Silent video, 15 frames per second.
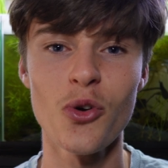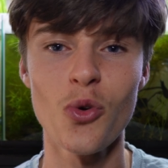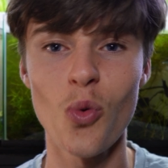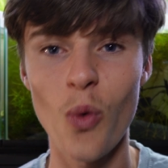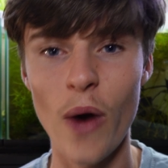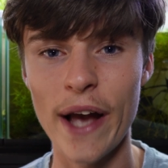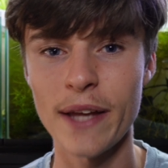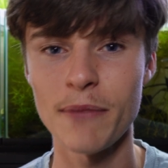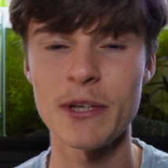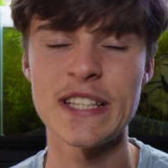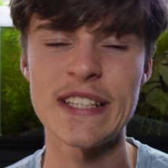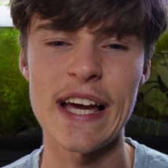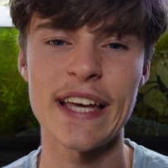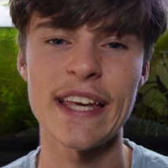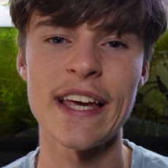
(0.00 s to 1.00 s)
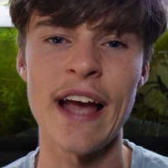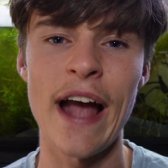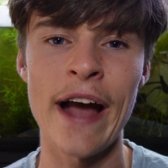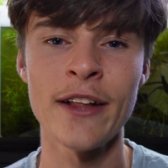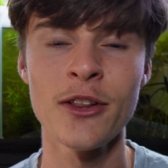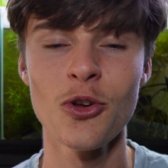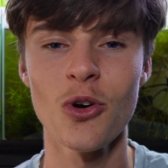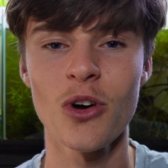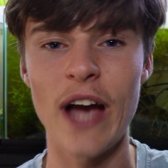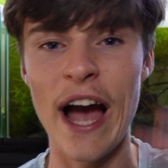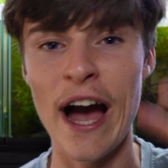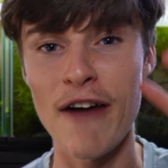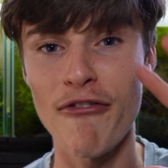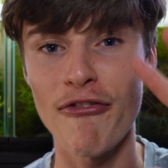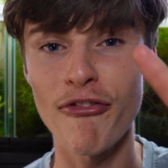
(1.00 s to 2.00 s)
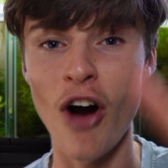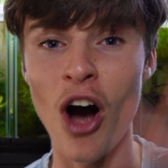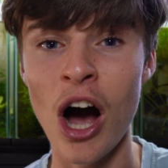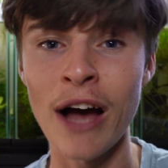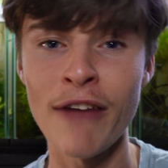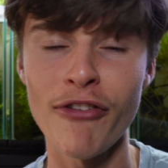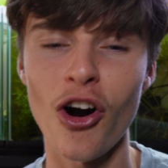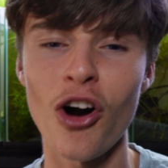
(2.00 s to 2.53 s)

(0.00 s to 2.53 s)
we're going to be taking a look at 5